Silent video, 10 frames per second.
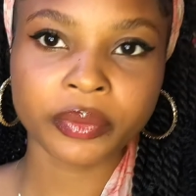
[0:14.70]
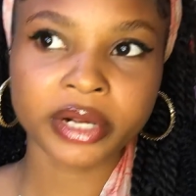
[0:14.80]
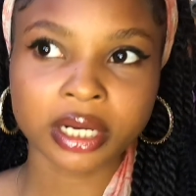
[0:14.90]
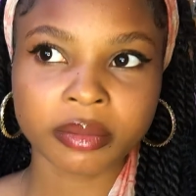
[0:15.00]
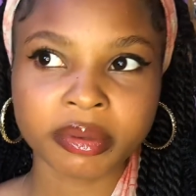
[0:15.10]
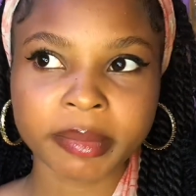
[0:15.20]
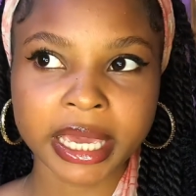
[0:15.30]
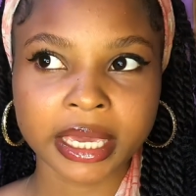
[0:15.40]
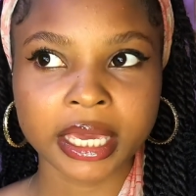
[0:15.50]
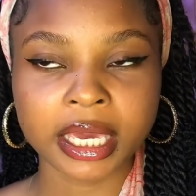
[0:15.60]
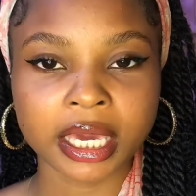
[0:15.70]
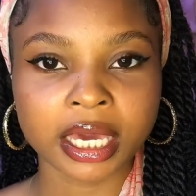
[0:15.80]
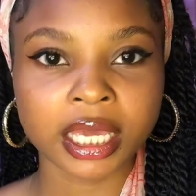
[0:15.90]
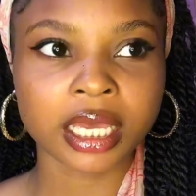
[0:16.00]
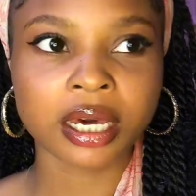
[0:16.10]
we're gonna be
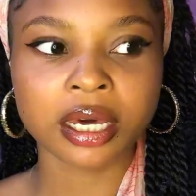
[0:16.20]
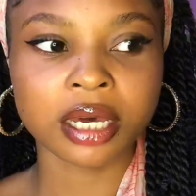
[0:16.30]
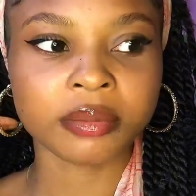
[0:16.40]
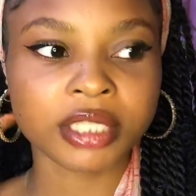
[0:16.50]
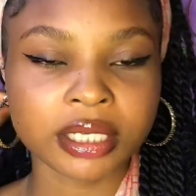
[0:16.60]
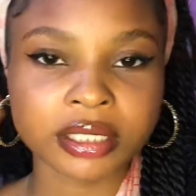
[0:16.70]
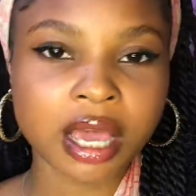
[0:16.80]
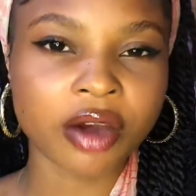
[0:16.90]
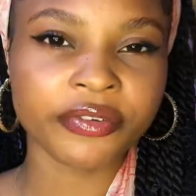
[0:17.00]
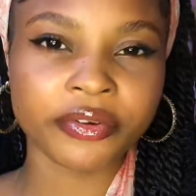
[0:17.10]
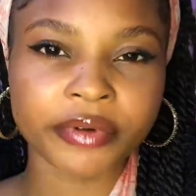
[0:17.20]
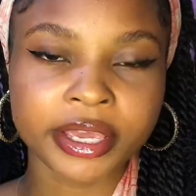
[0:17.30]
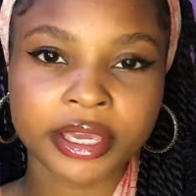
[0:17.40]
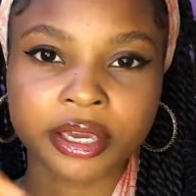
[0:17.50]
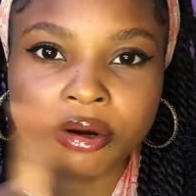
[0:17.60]
making this outfit
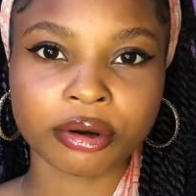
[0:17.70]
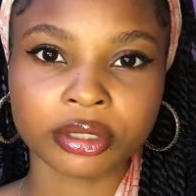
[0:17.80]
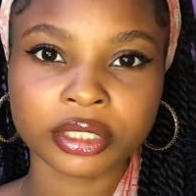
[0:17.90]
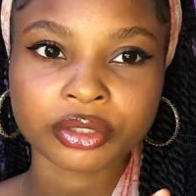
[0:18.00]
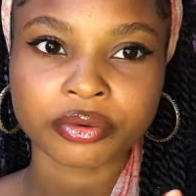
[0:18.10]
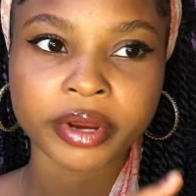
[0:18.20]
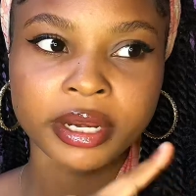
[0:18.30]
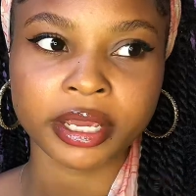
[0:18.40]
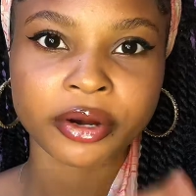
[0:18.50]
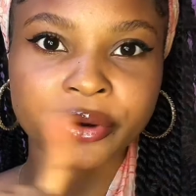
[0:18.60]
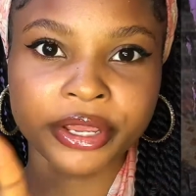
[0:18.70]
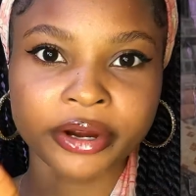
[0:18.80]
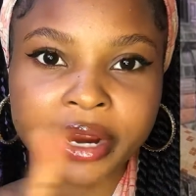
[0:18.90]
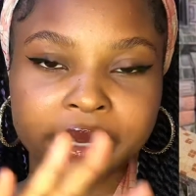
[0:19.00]
right here on the screen, here or here,